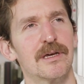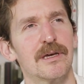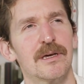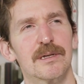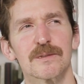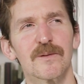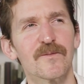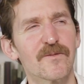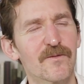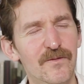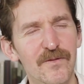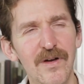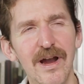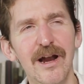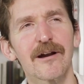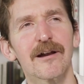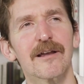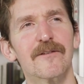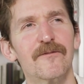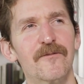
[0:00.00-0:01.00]
It's a
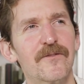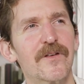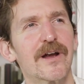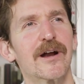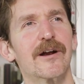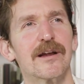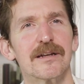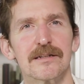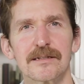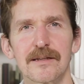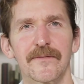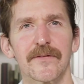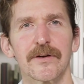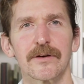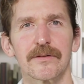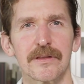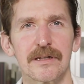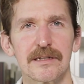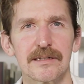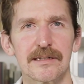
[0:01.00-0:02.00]
very, very
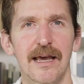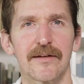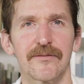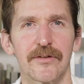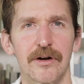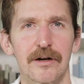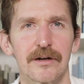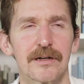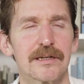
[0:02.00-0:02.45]
difficult endeavor.